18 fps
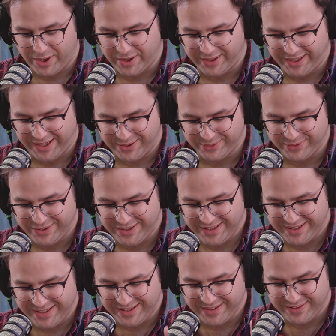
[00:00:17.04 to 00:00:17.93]
I
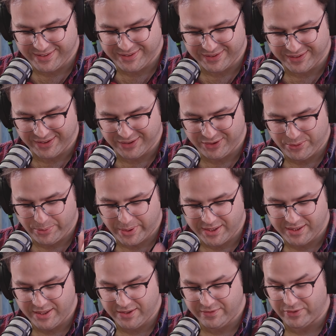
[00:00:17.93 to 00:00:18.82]
counted it. It's
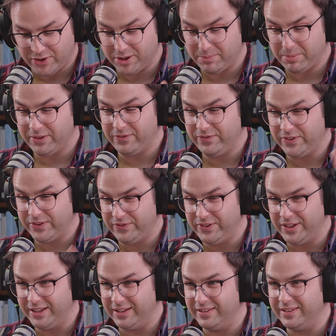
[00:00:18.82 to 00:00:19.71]
20 followed by
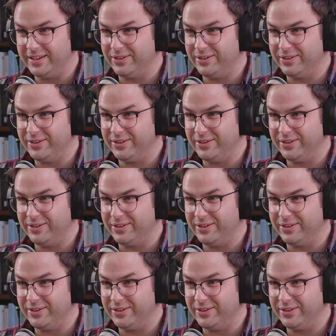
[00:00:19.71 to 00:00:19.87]
15